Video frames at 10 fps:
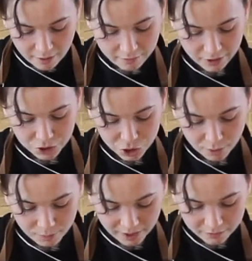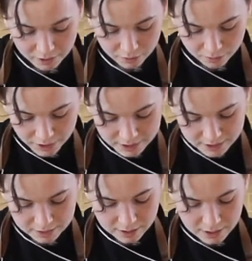a very sharp knife to do
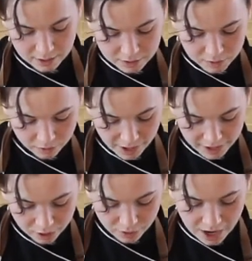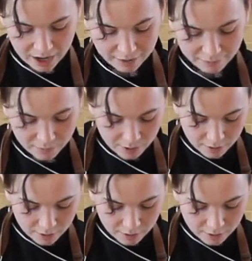this, so that you're not